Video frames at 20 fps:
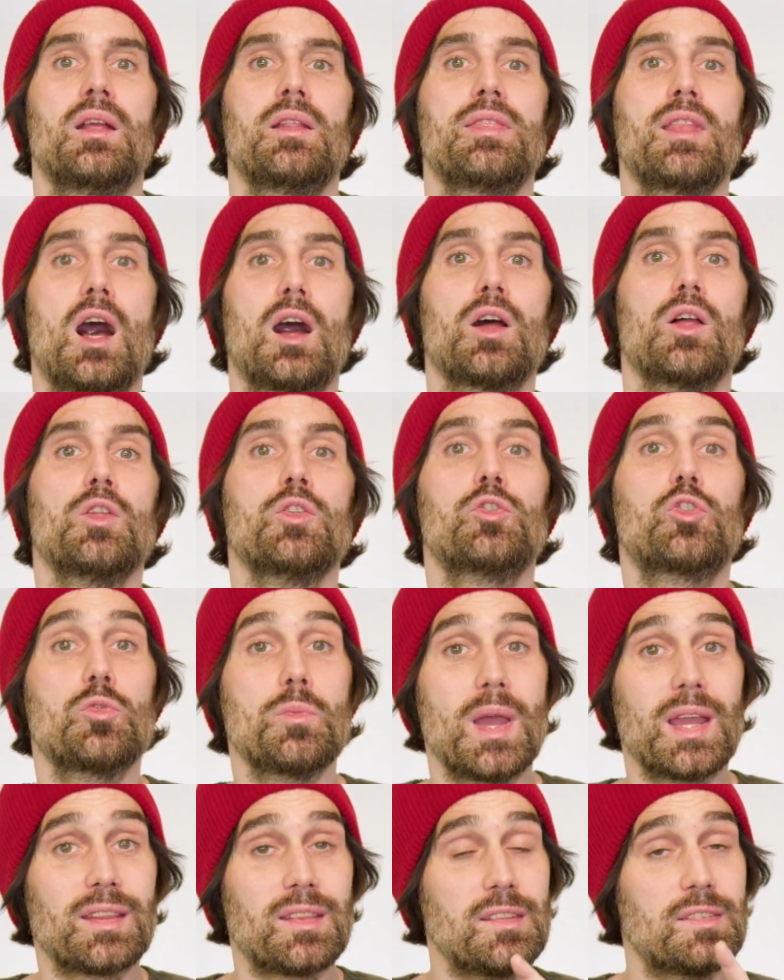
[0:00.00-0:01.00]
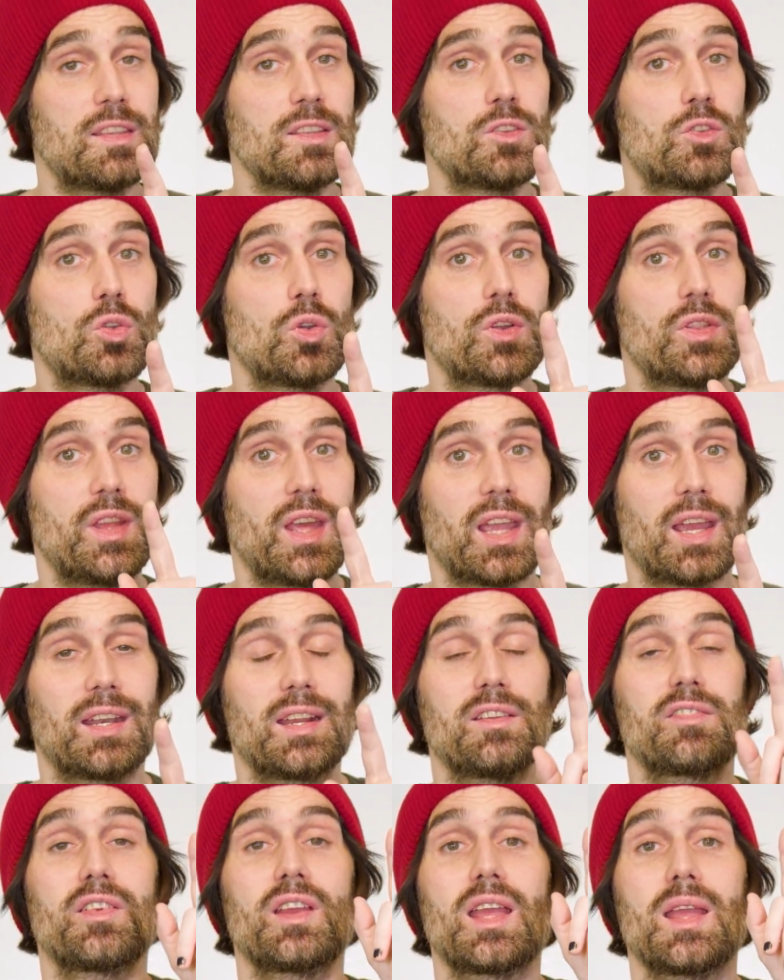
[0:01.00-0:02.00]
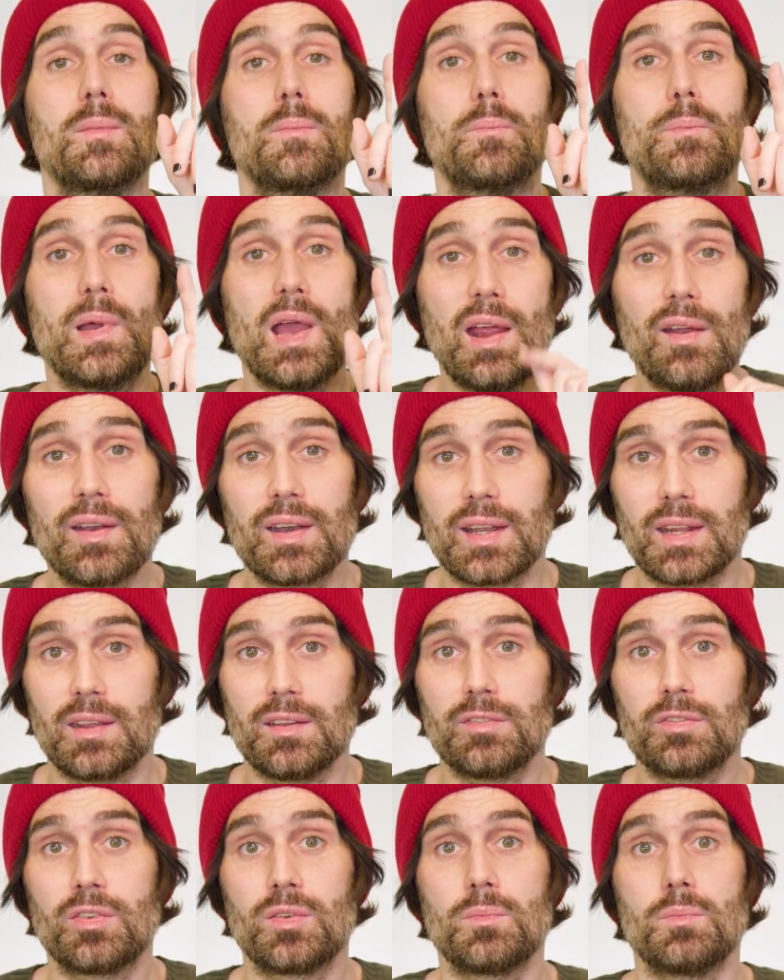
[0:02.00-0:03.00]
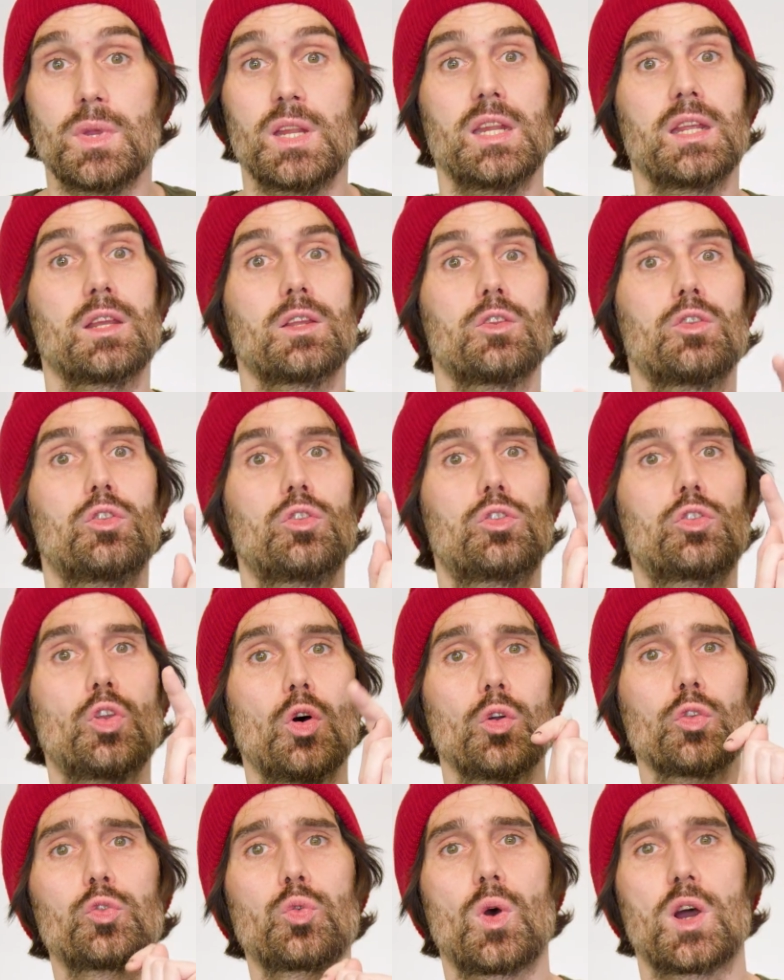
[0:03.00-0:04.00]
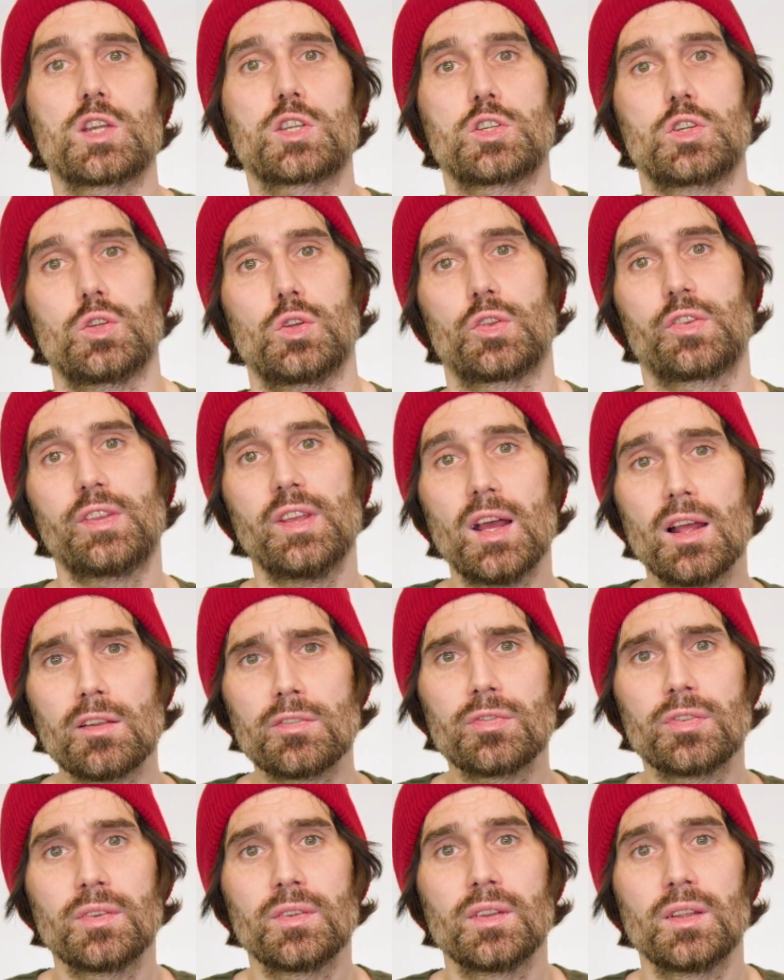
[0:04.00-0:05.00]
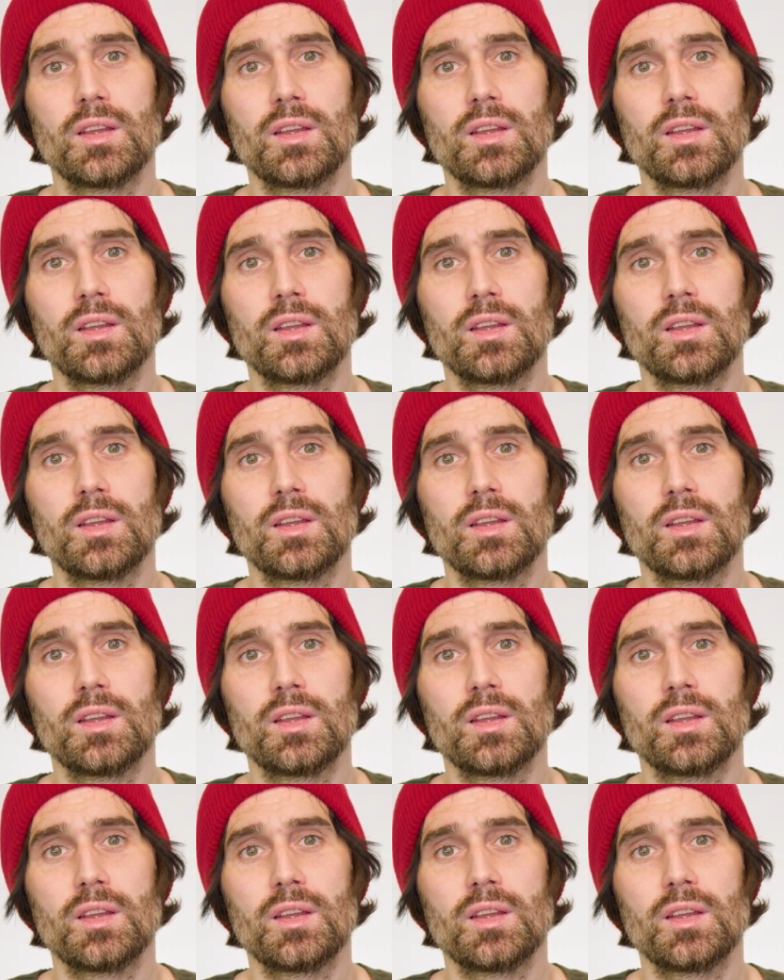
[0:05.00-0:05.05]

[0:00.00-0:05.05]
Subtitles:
Now, to make this into a negative imperative, meaning don't wash yourself,